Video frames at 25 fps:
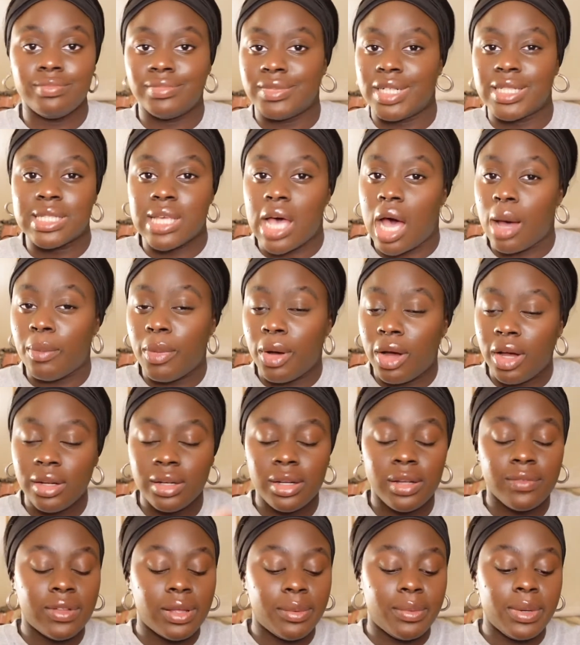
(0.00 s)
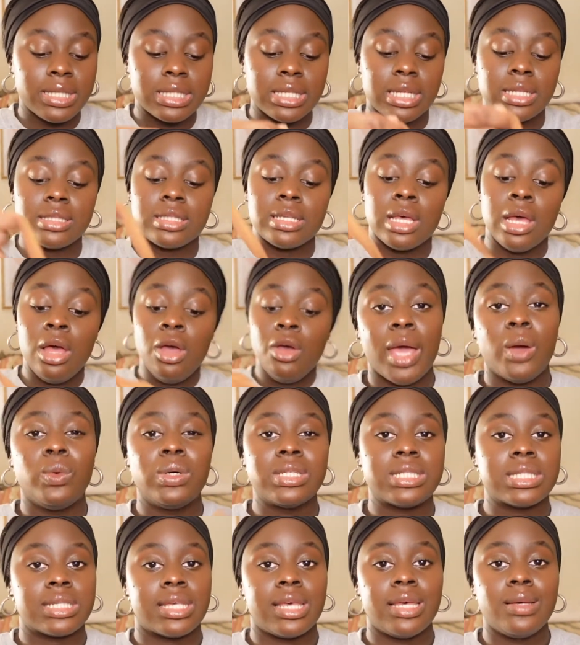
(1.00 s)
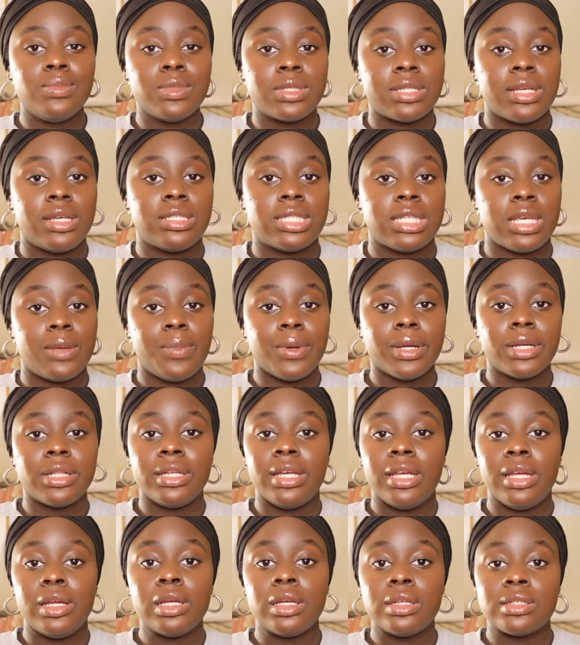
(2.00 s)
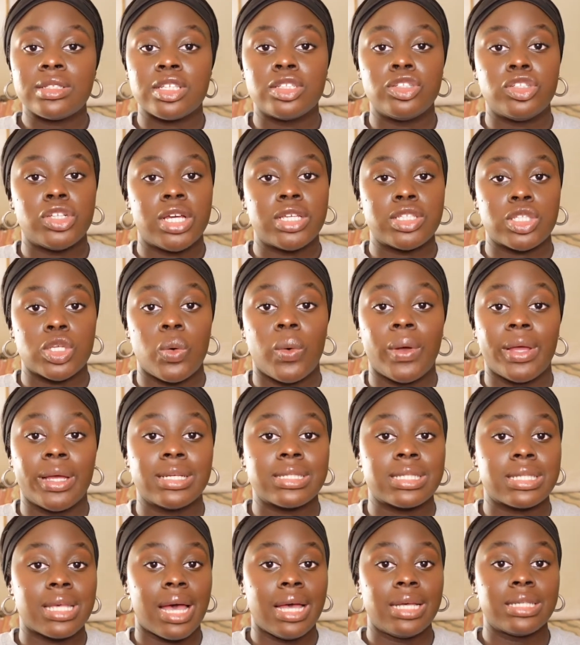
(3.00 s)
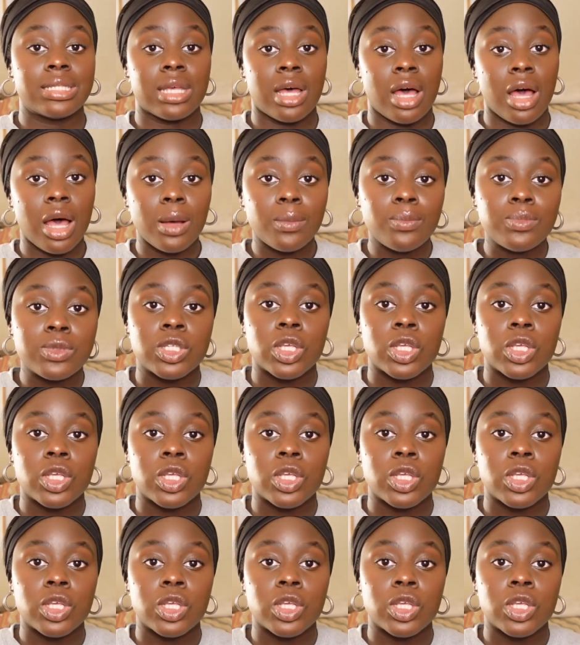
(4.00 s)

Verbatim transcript: a top on, if that makes sense. And with Skims, they typically suggest going a size up,